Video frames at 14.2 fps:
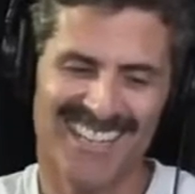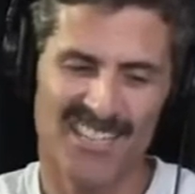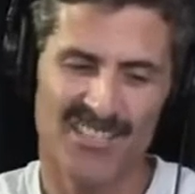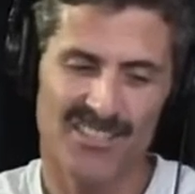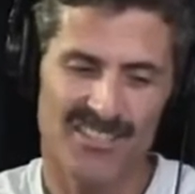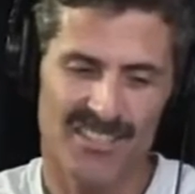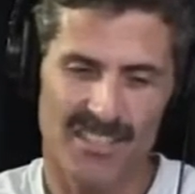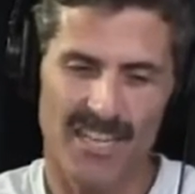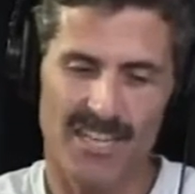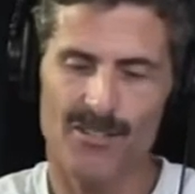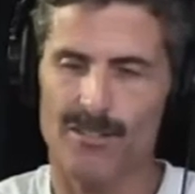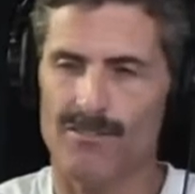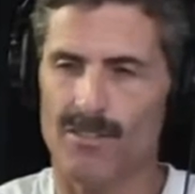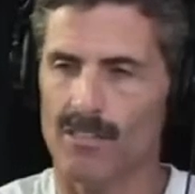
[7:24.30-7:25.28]
It's just the
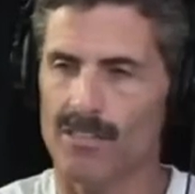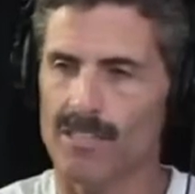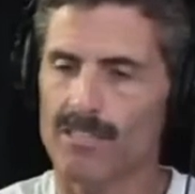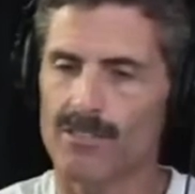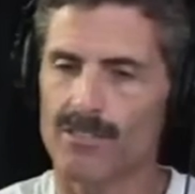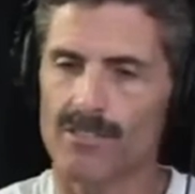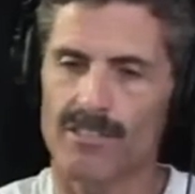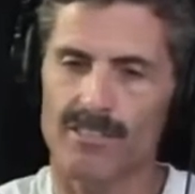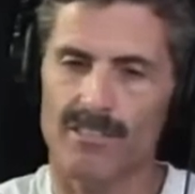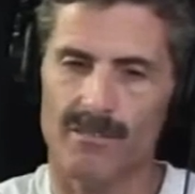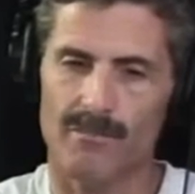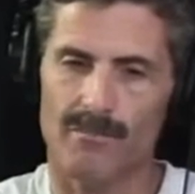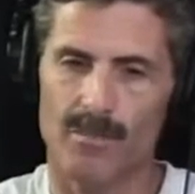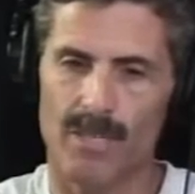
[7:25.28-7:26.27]
nature of our legal
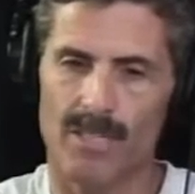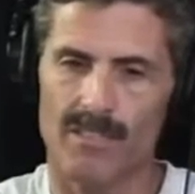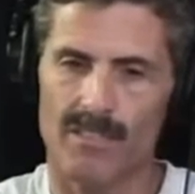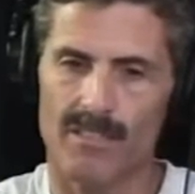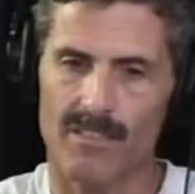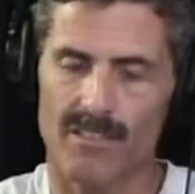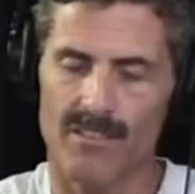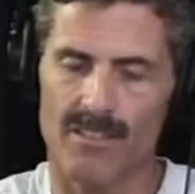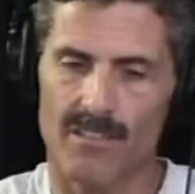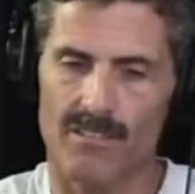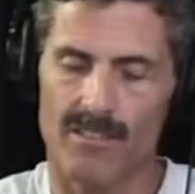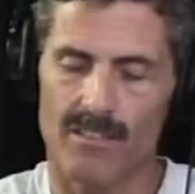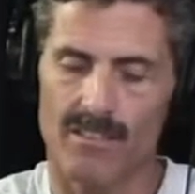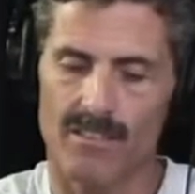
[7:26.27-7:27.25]
system, but
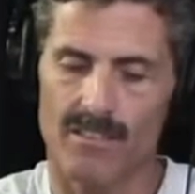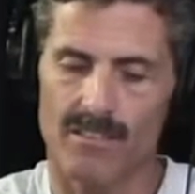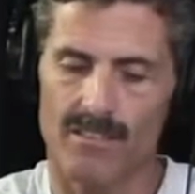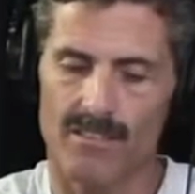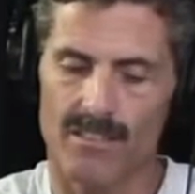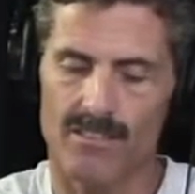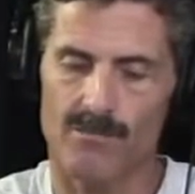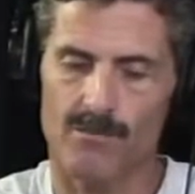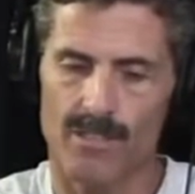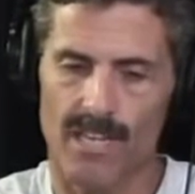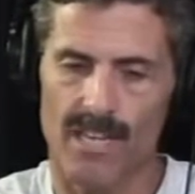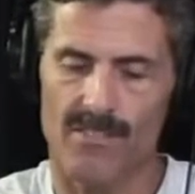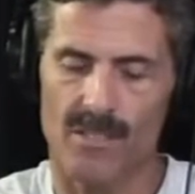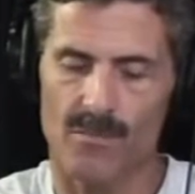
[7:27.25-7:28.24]
it doesn't
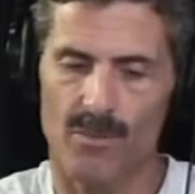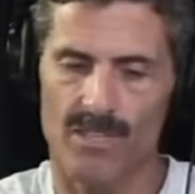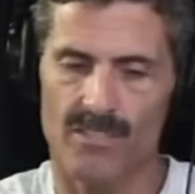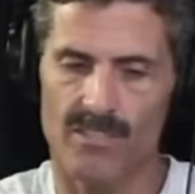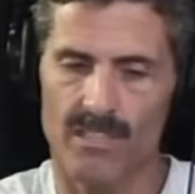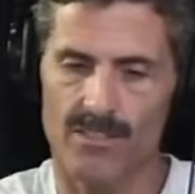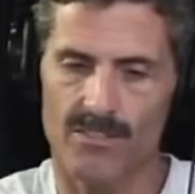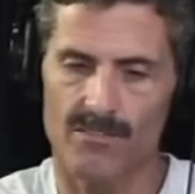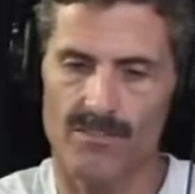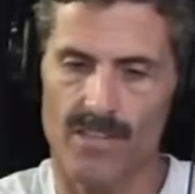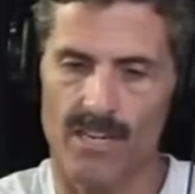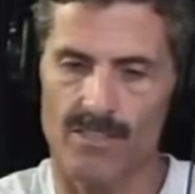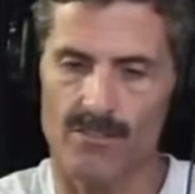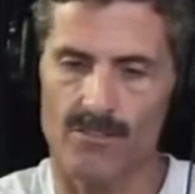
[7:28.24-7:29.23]
really have any precedential
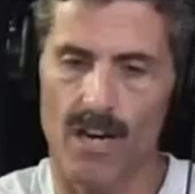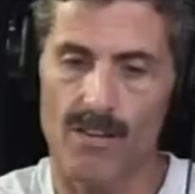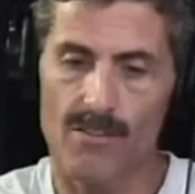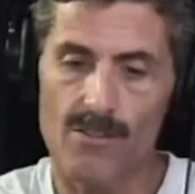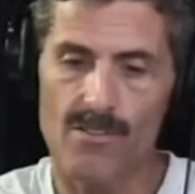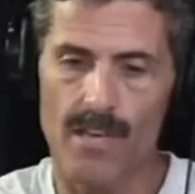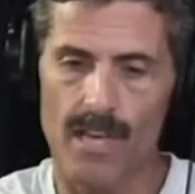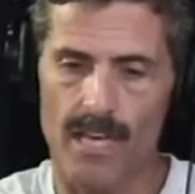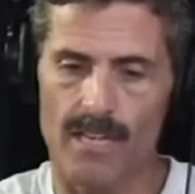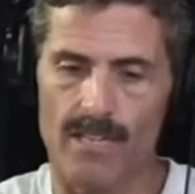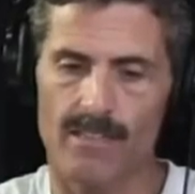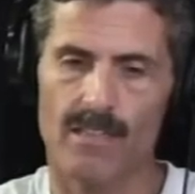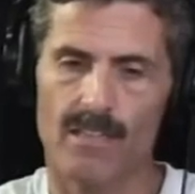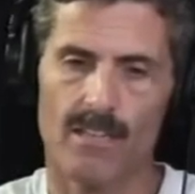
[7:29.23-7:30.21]
value other
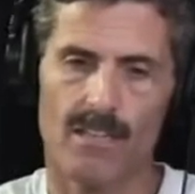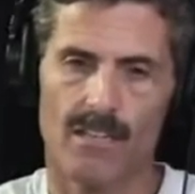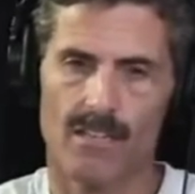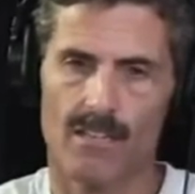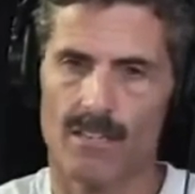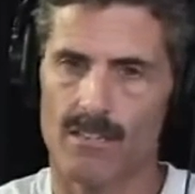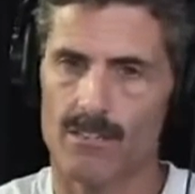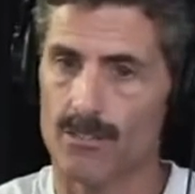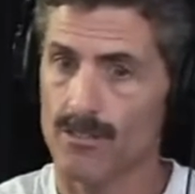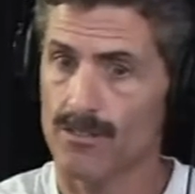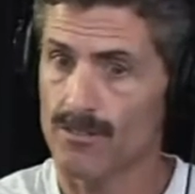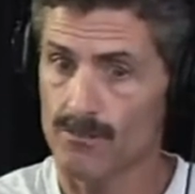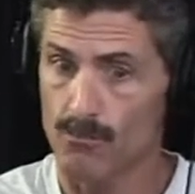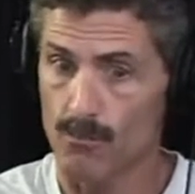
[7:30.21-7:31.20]
than
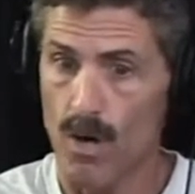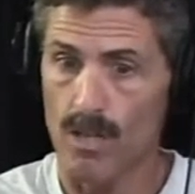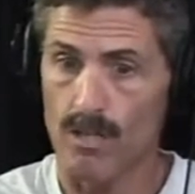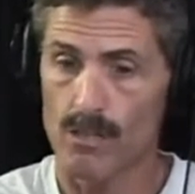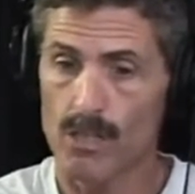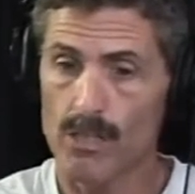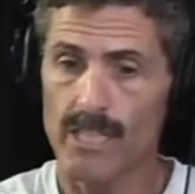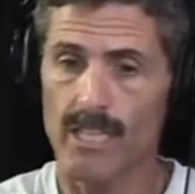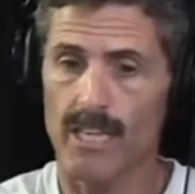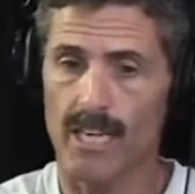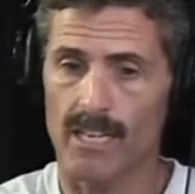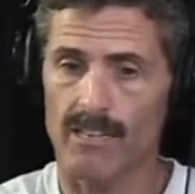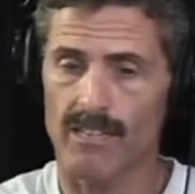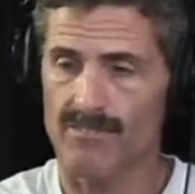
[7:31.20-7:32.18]
just
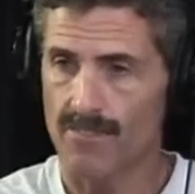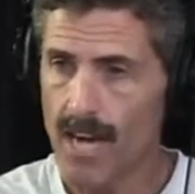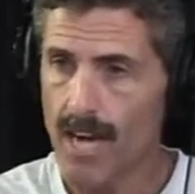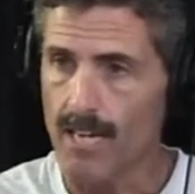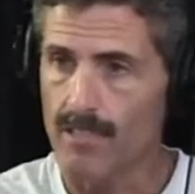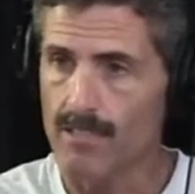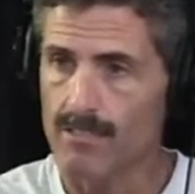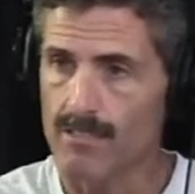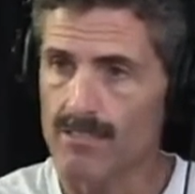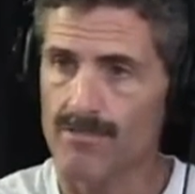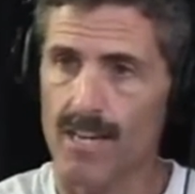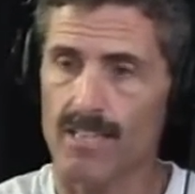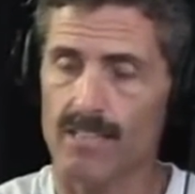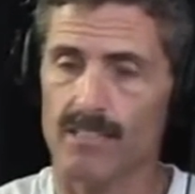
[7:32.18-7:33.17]
looking at the facts. The
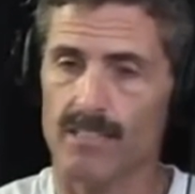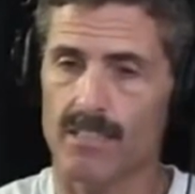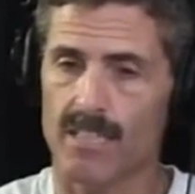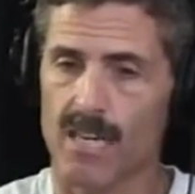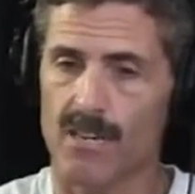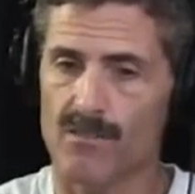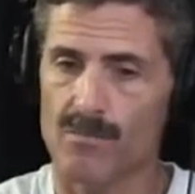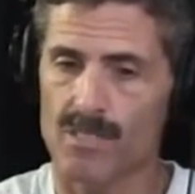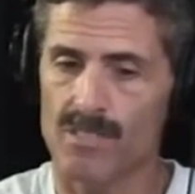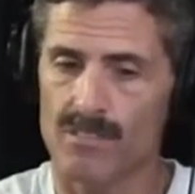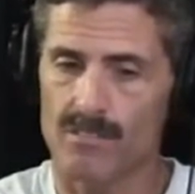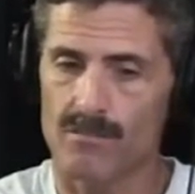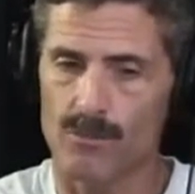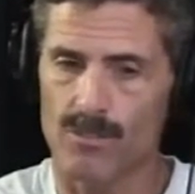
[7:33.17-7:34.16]
mm-hmm. fact that the
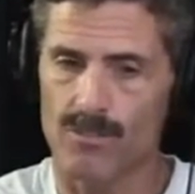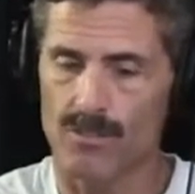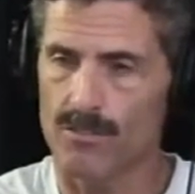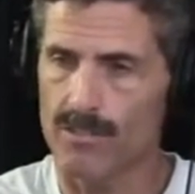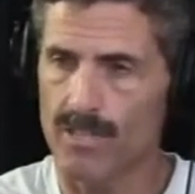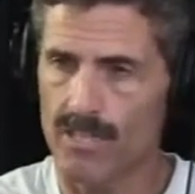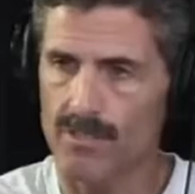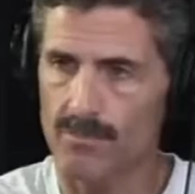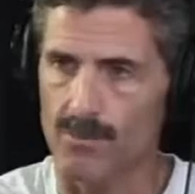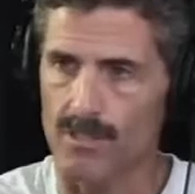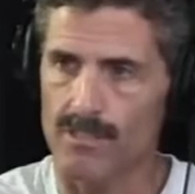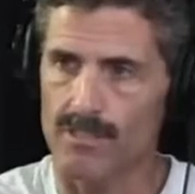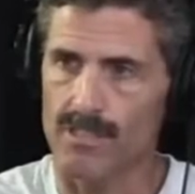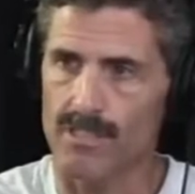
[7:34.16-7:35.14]
government was so
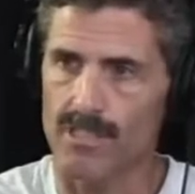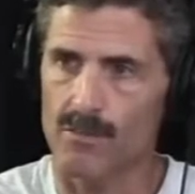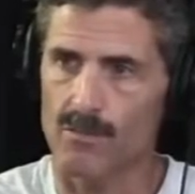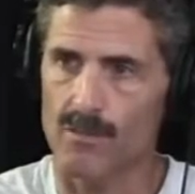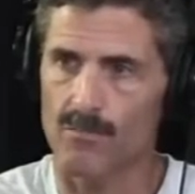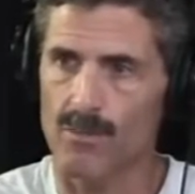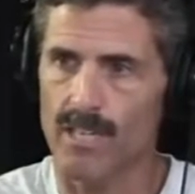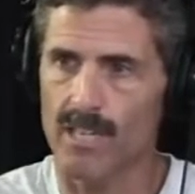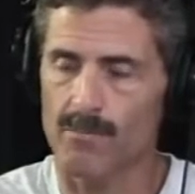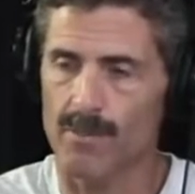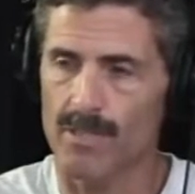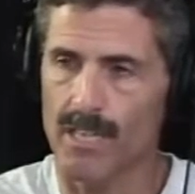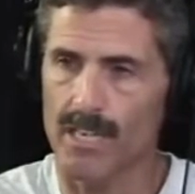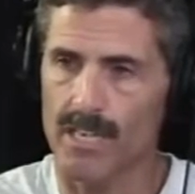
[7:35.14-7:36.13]
desperate that they would bring
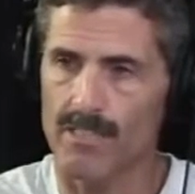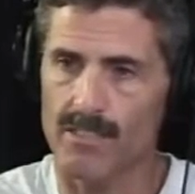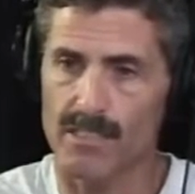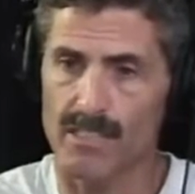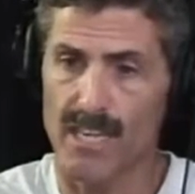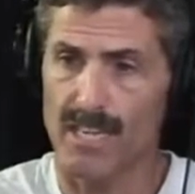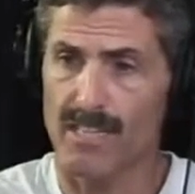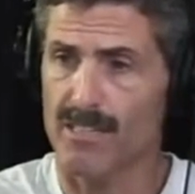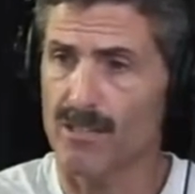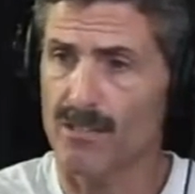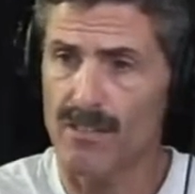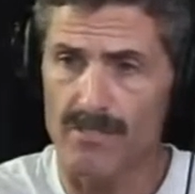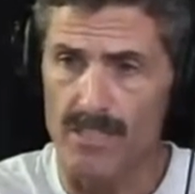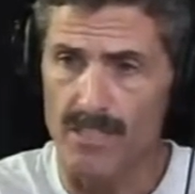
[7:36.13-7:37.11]
up a case that they had
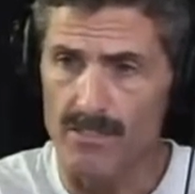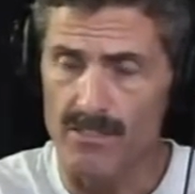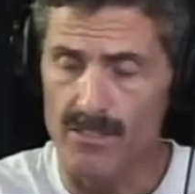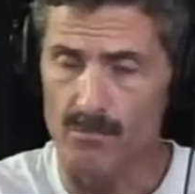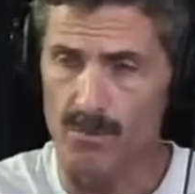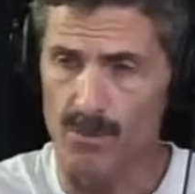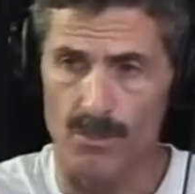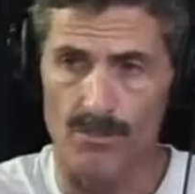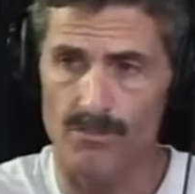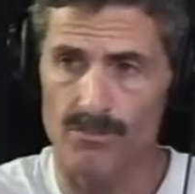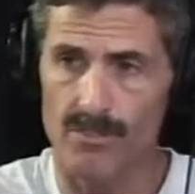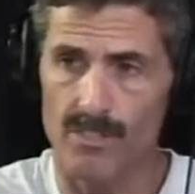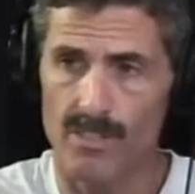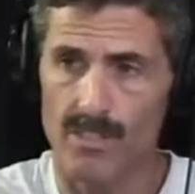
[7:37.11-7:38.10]
no evidence to prove.